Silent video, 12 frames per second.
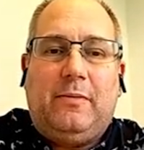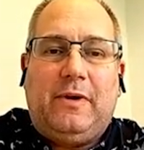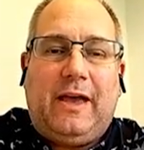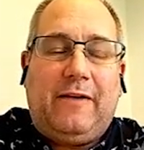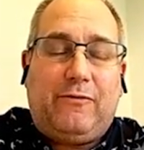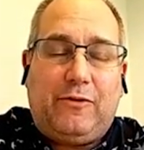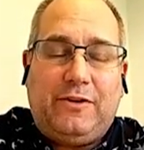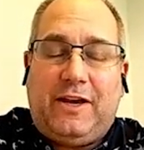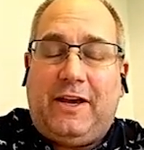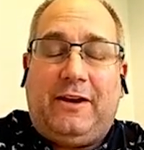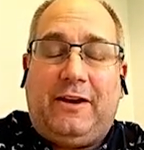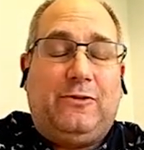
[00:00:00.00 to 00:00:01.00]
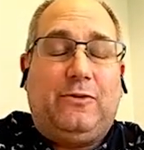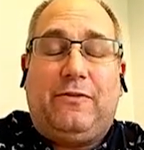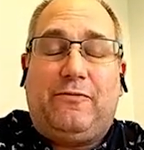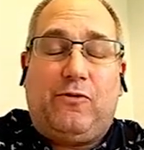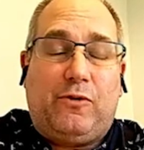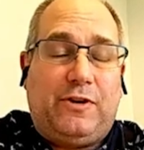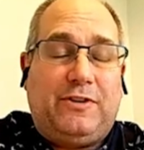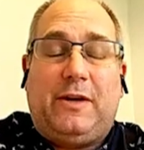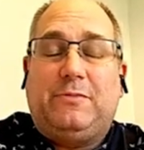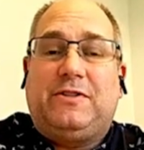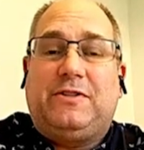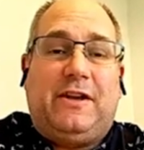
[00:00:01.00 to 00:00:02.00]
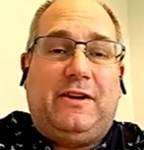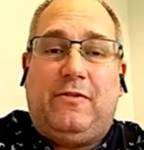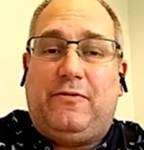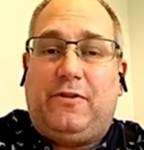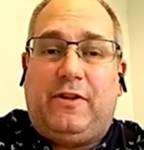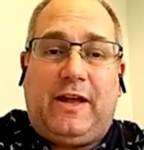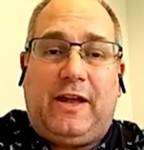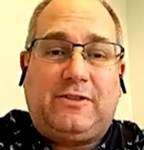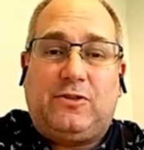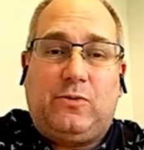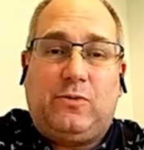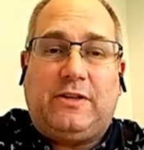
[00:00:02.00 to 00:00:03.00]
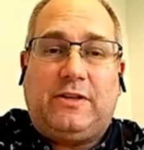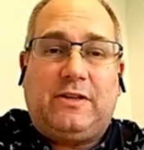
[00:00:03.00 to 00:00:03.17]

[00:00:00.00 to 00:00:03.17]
Every day, and I do that 40 times a day now for the last 2 weeks.